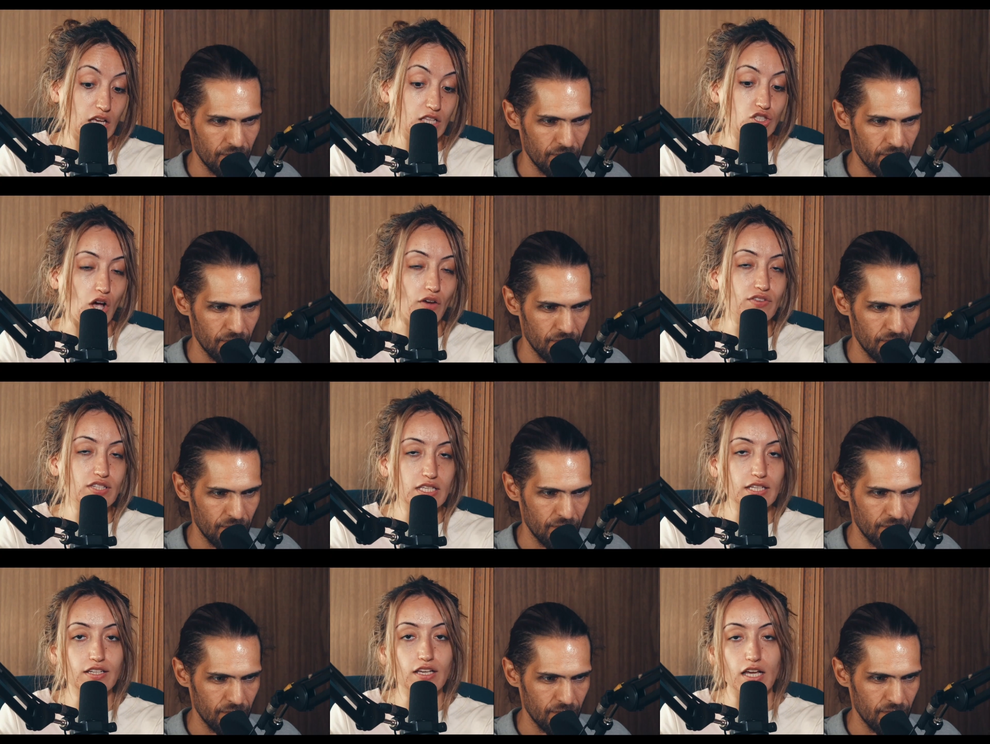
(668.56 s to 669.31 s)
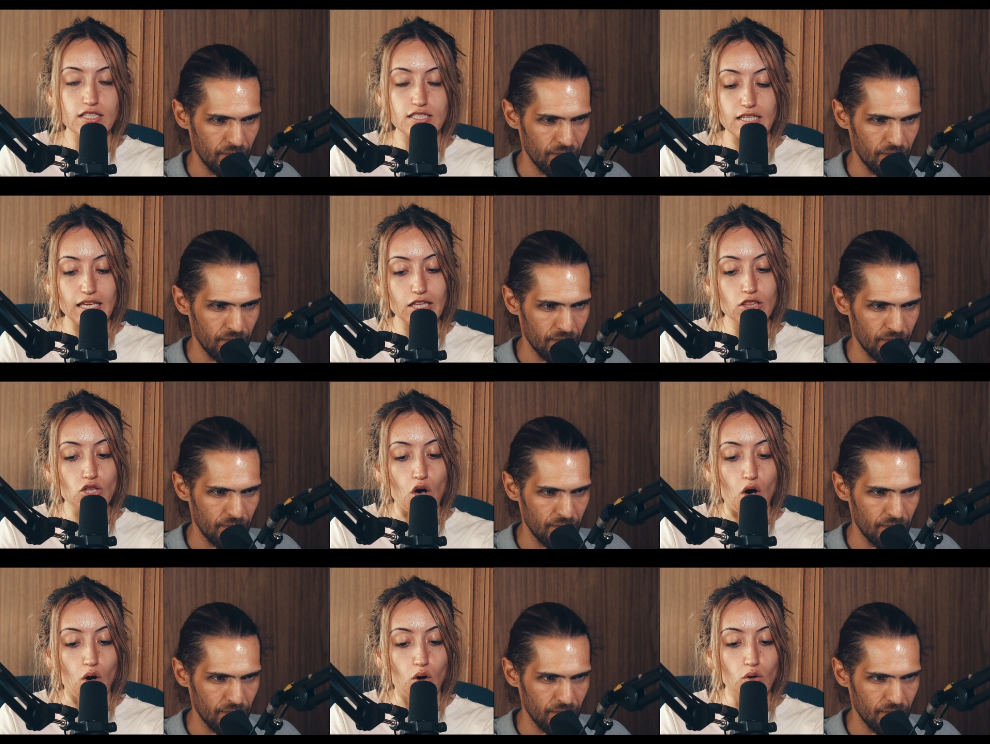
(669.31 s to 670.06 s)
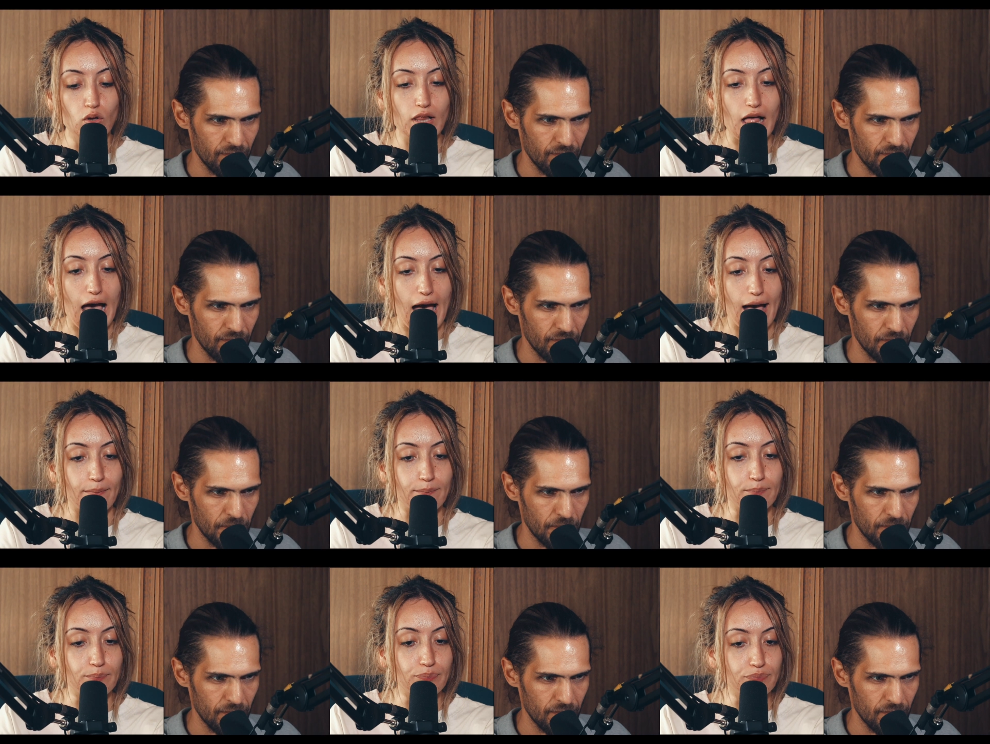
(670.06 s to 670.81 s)
Speaker 1: it's obviously... It's in the whole...
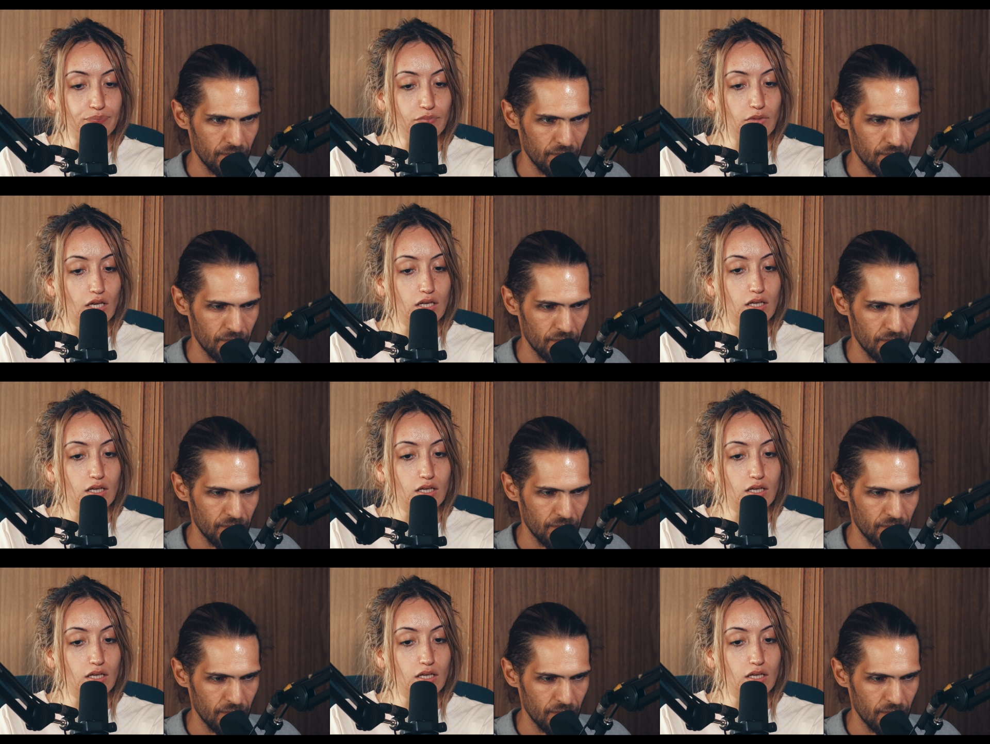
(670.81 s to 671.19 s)
Um,